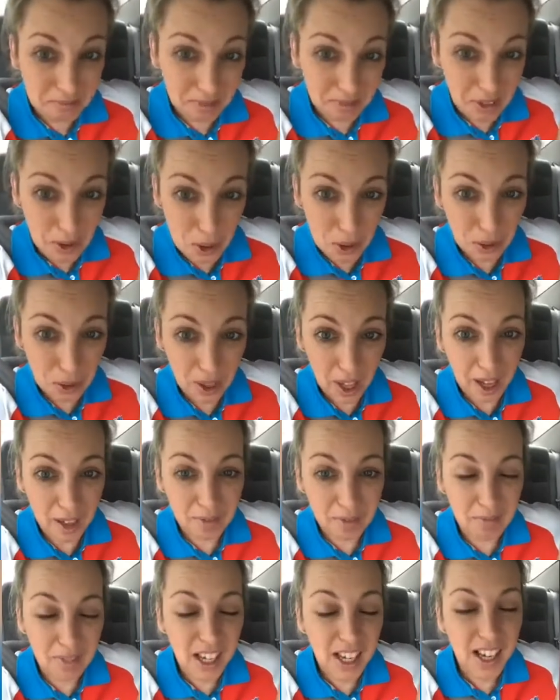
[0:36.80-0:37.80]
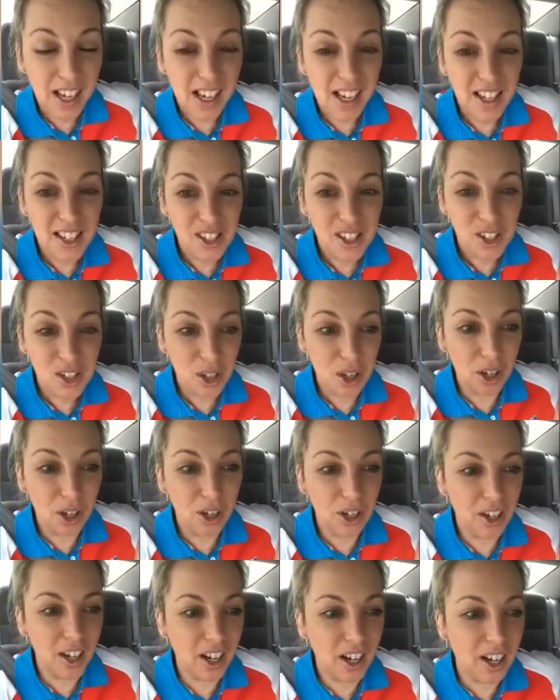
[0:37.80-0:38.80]
all up.
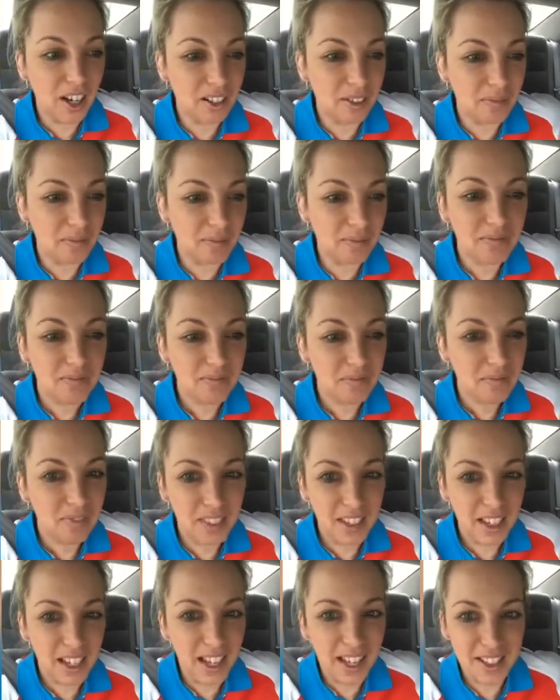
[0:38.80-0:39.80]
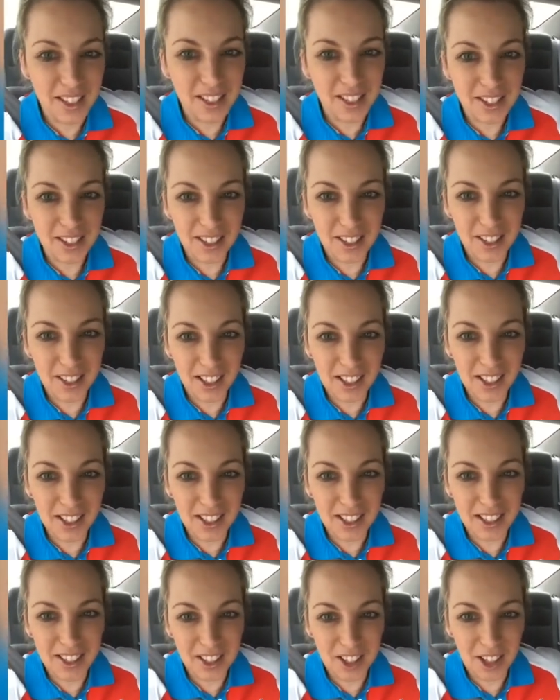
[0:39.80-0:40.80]
So it's
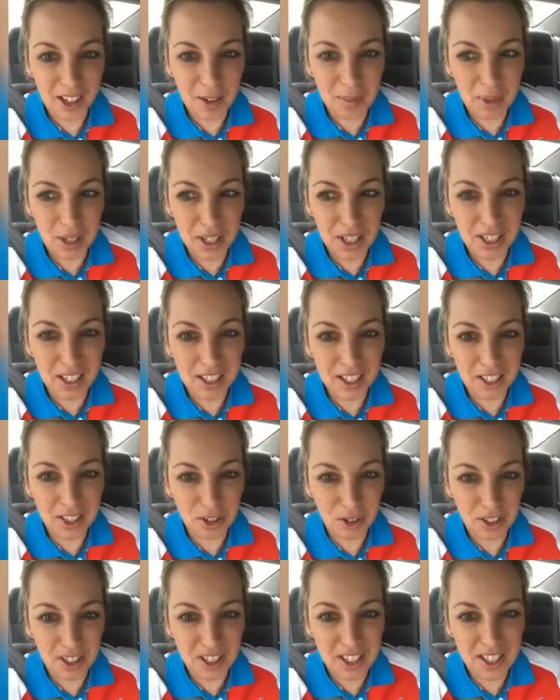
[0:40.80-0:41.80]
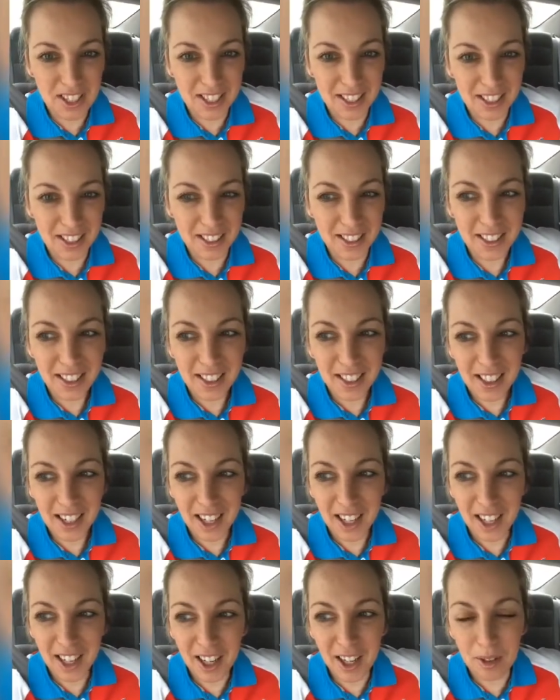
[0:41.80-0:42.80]
going to be interesting,
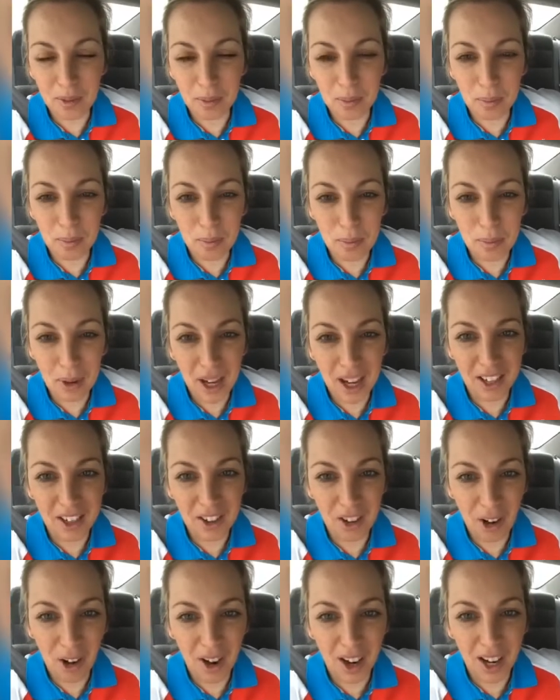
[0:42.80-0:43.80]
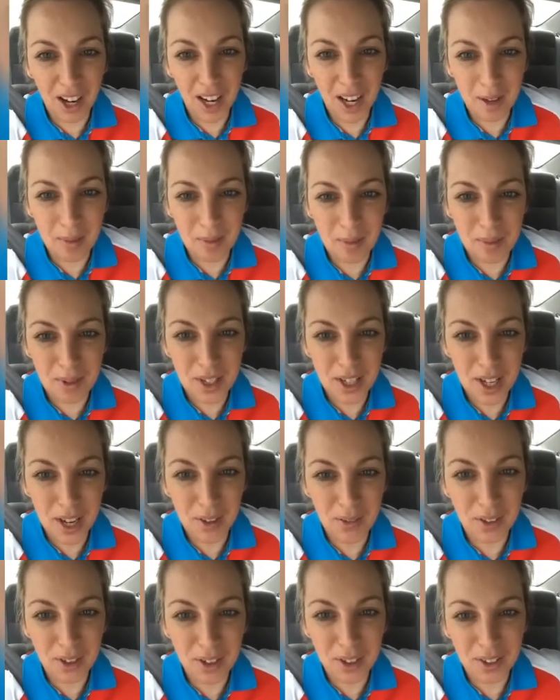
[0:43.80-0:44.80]
but I am
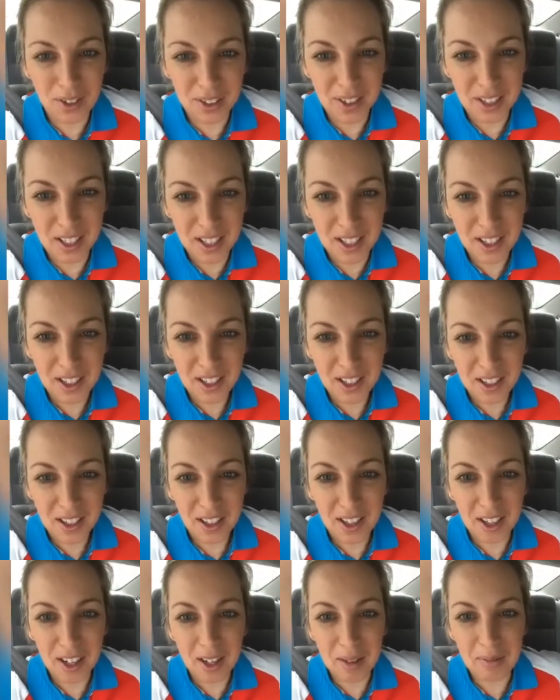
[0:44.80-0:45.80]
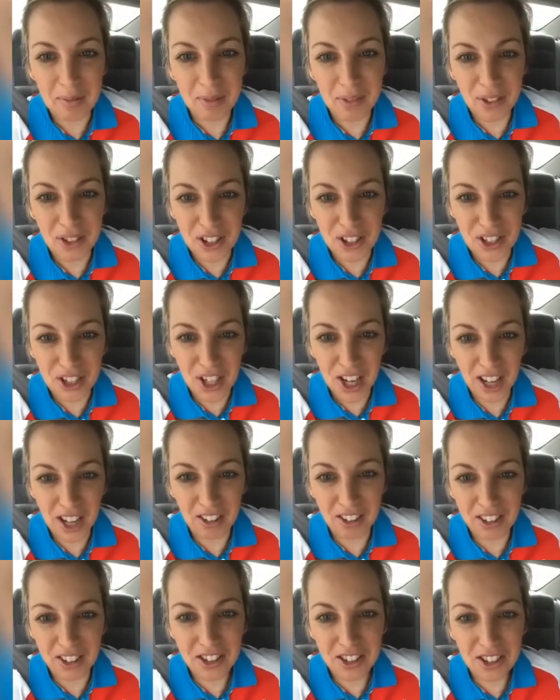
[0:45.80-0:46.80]
definitely up for the
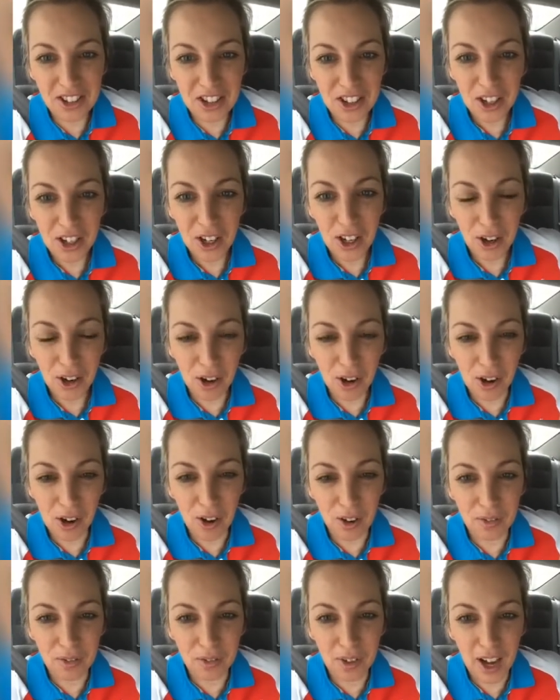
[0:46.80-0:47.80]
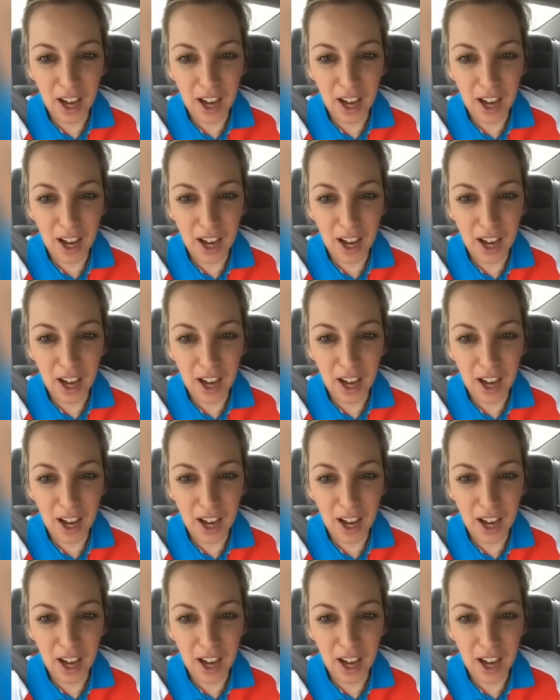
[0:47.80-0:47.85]
challenge of